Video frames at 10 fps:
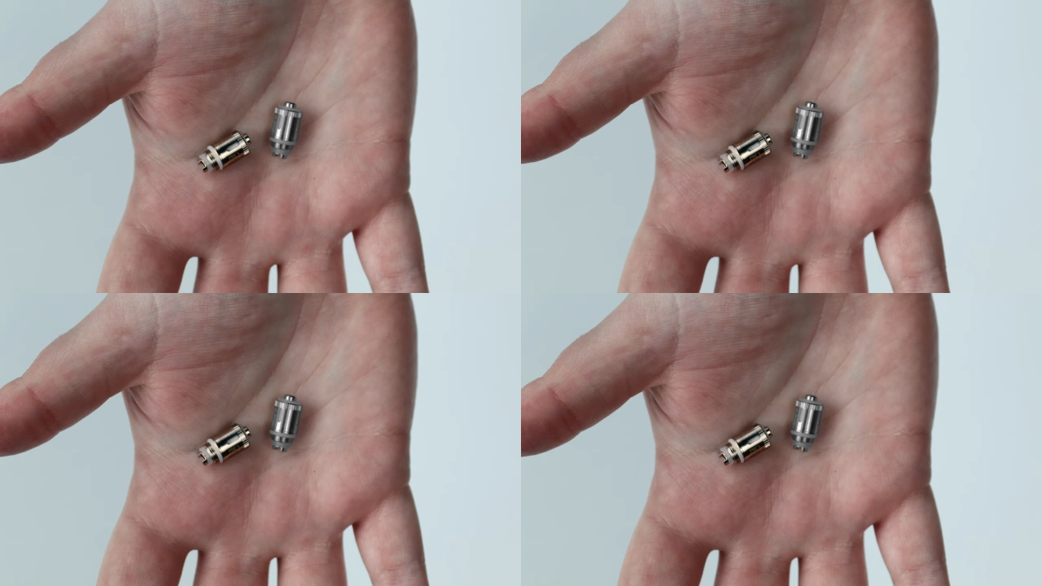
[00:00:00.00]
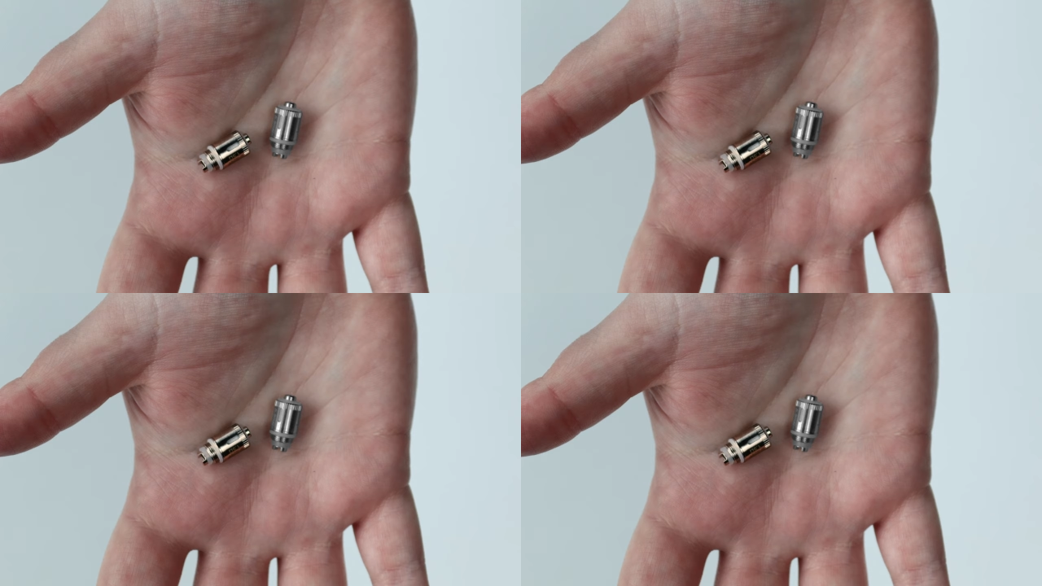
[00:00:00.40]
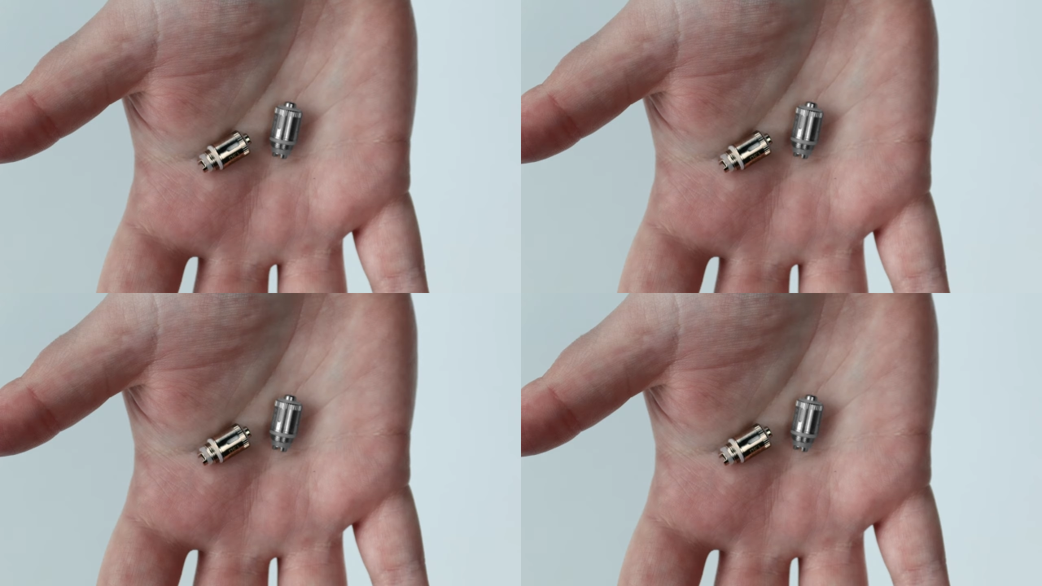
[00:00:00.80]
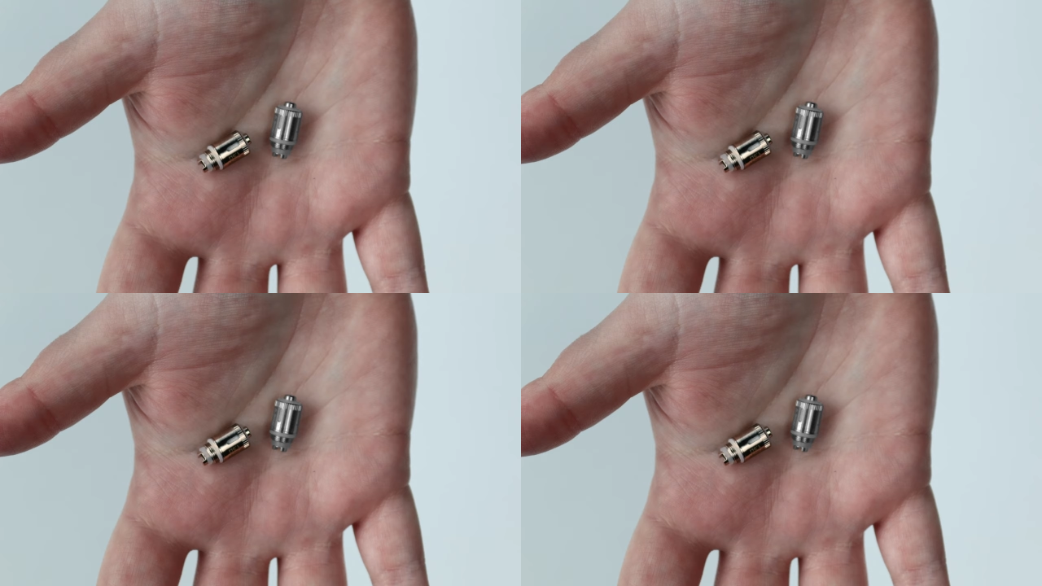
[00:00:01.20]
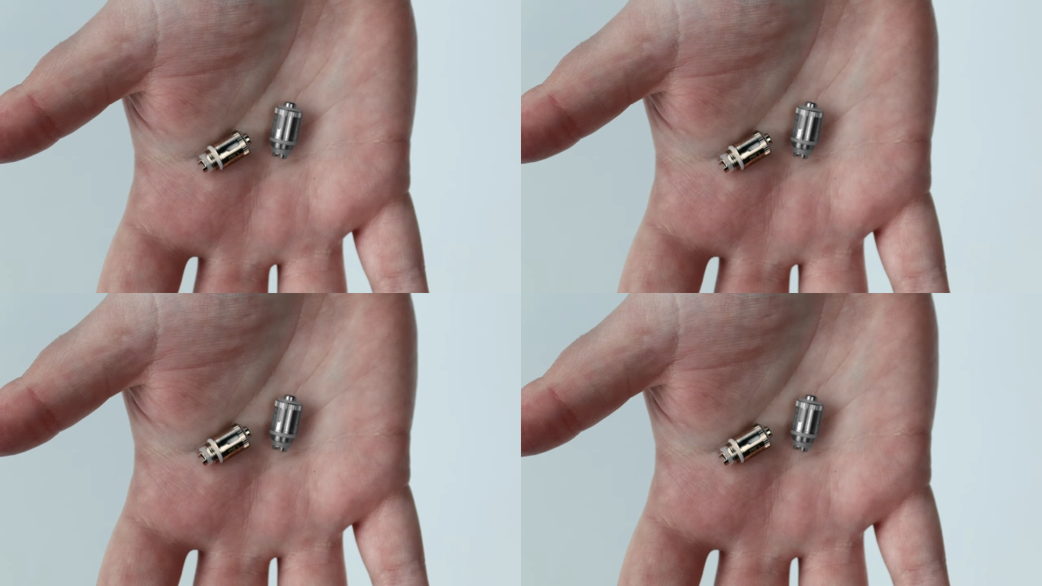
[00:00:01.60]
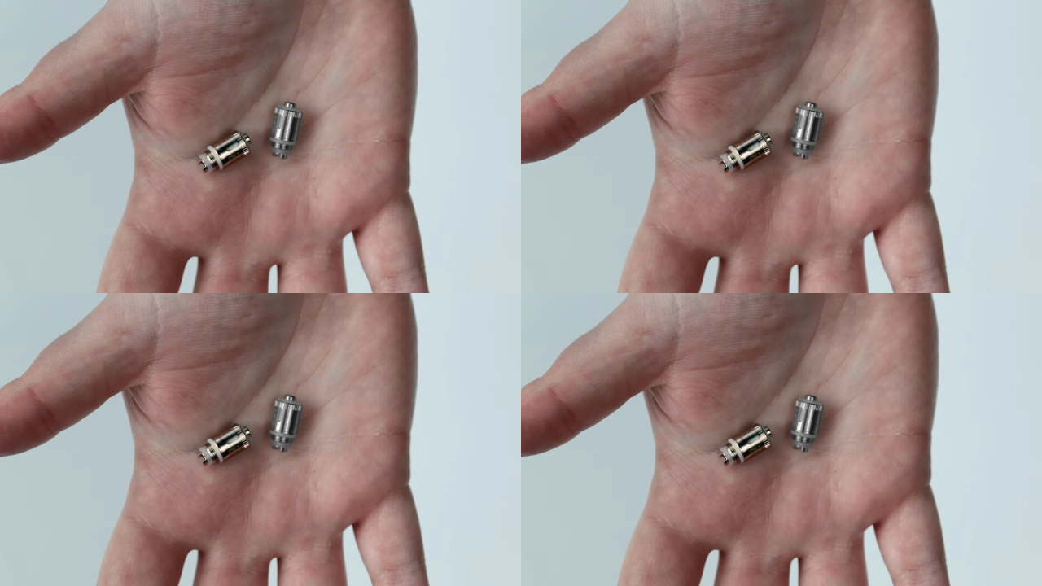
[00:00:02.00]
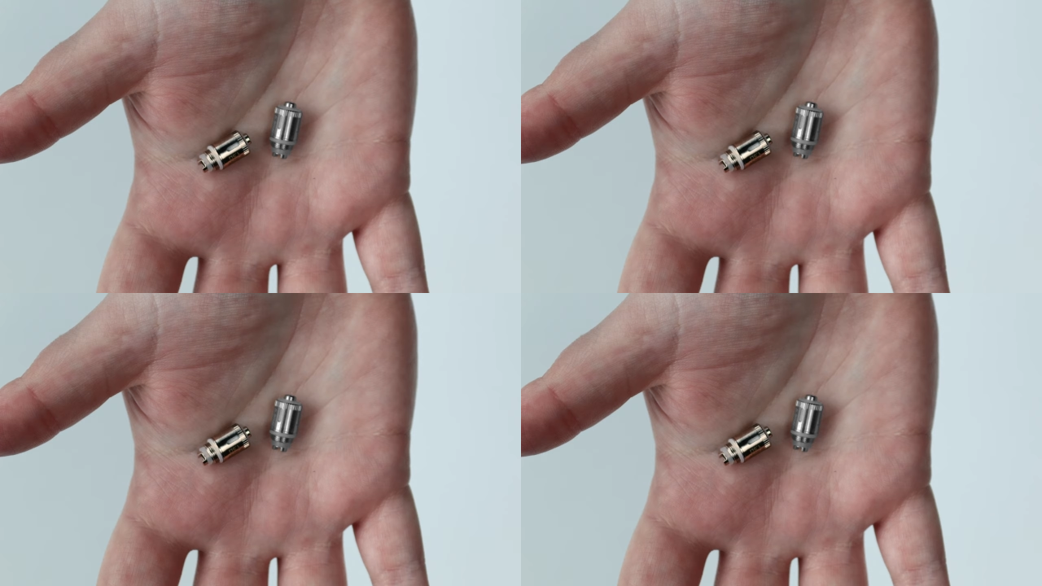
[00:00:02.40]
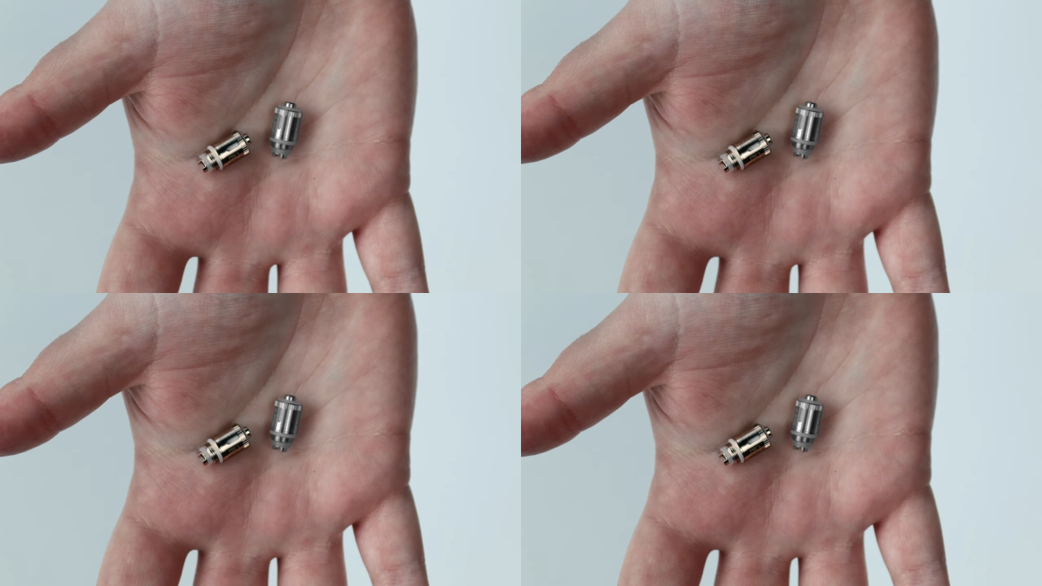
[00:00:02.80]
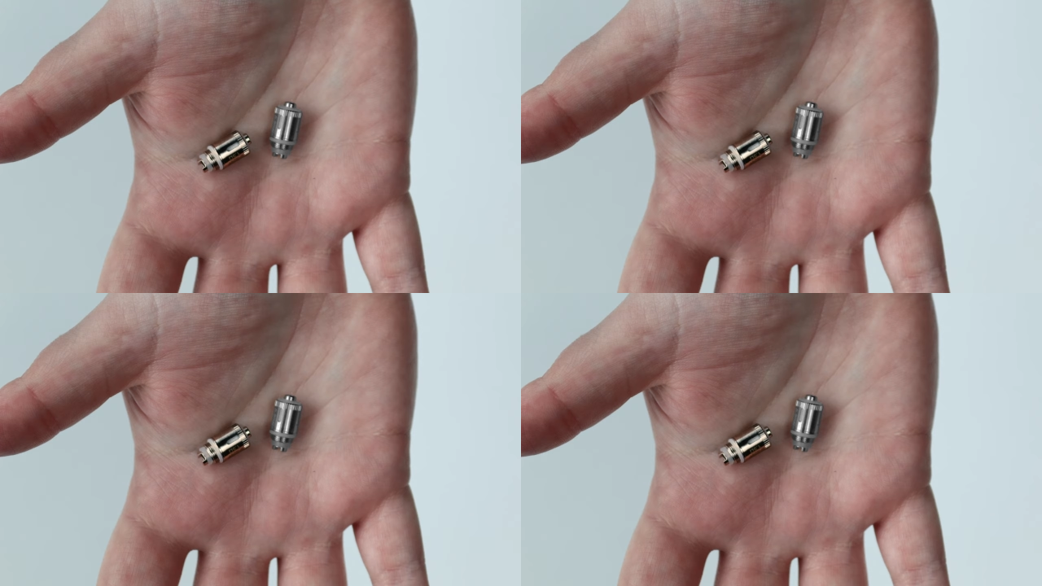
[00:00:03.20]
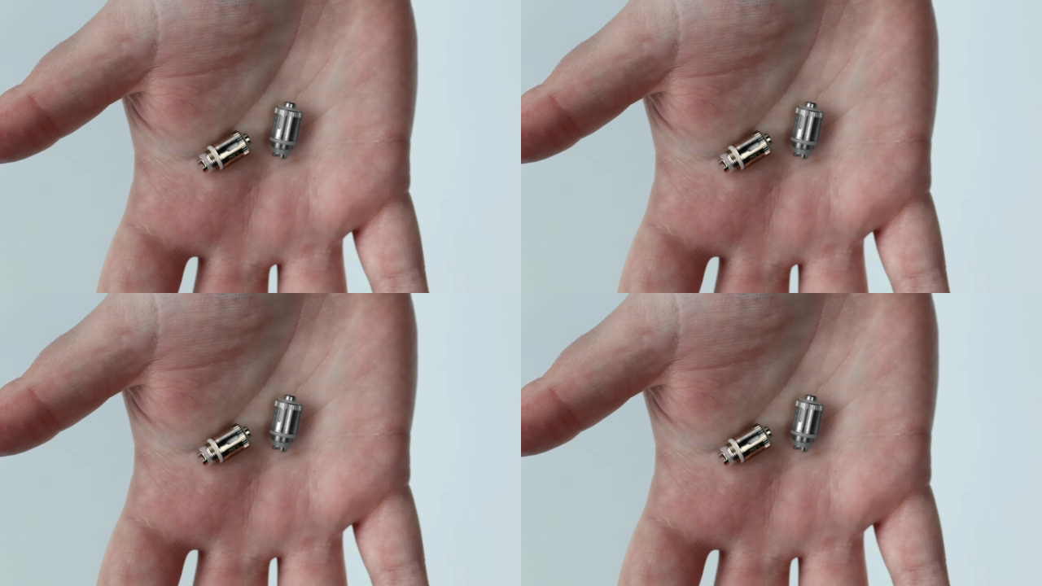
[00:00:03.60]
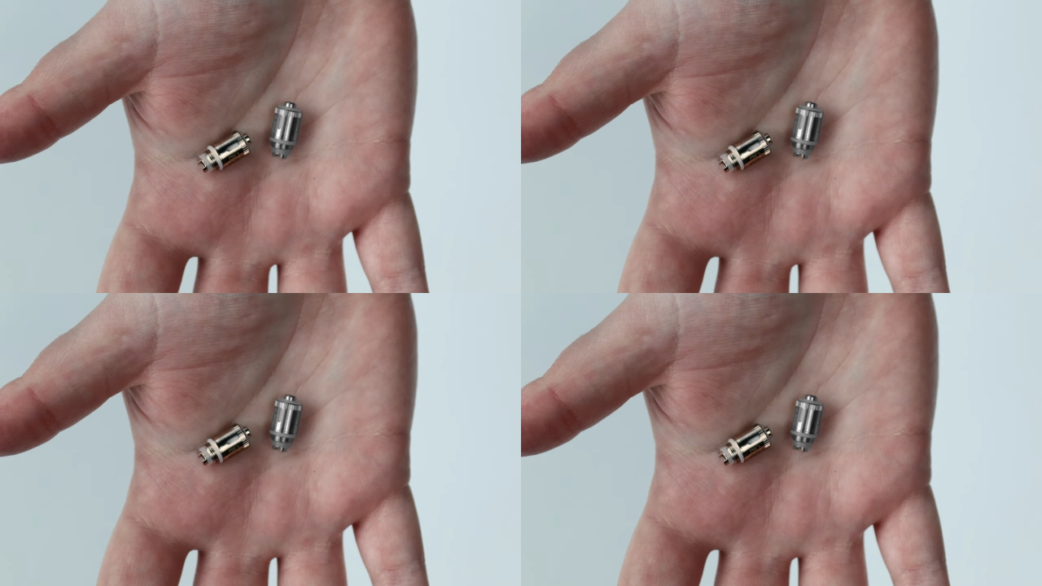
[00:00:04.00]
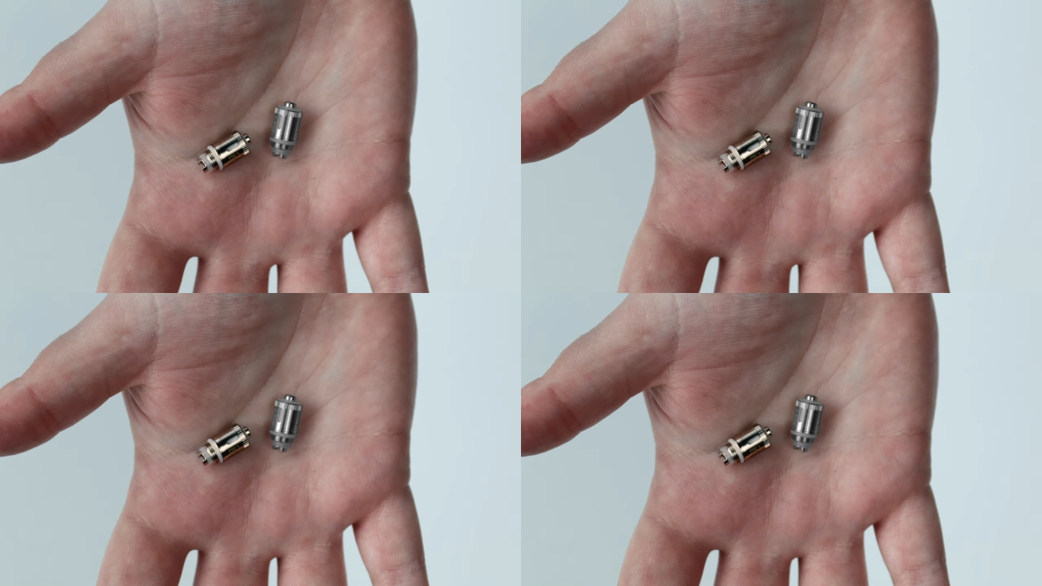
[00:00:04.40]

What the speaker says: [unreadable: no face in view]